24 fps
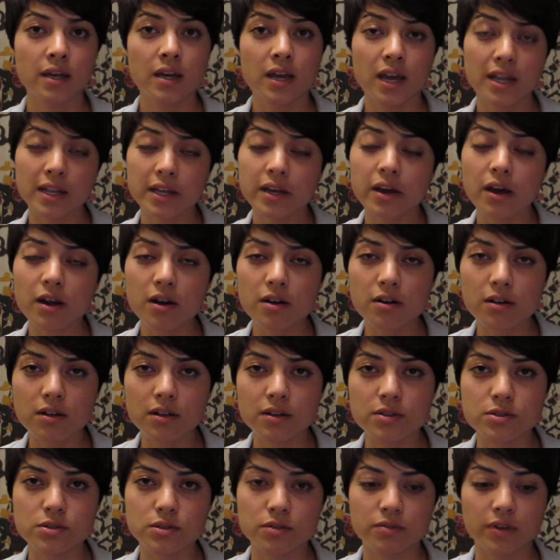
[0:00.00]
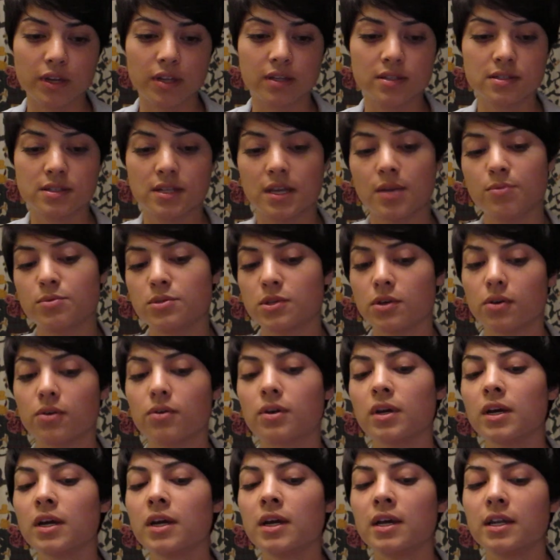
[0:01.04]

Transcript: And they caught it all on surveillance tape, so